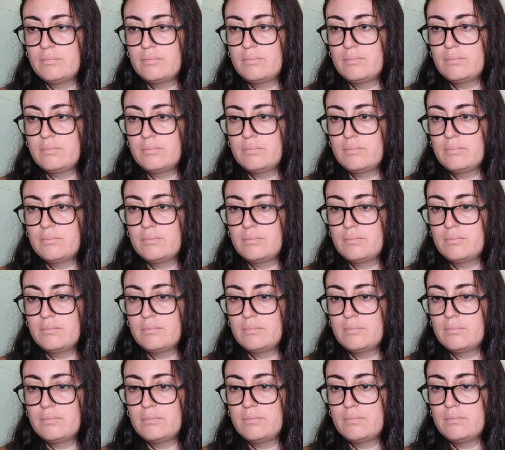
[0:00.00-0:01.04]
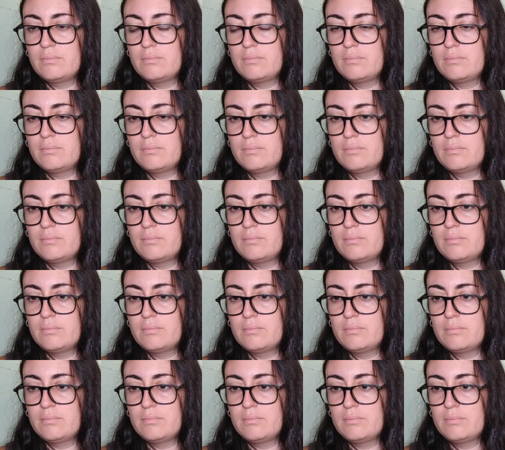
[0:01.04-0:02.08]

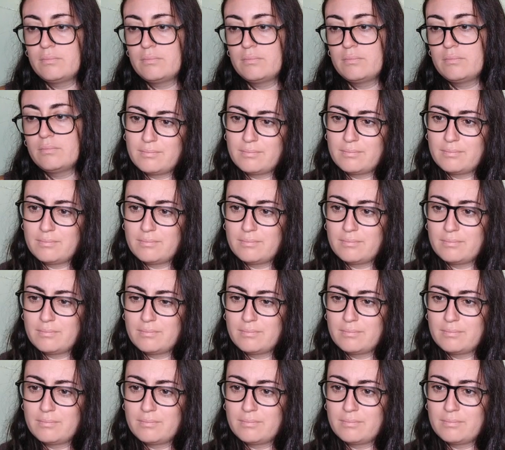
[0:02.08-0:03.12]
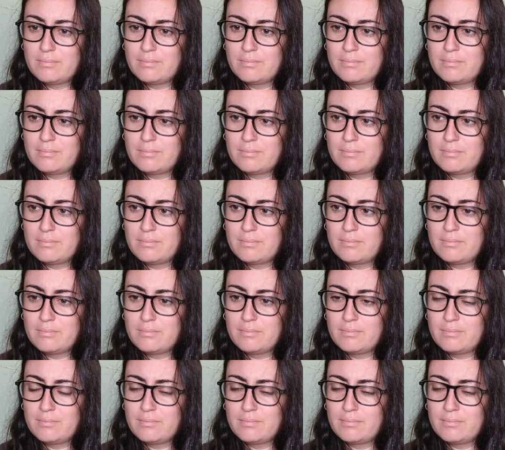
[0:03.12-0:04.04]
(not speaking)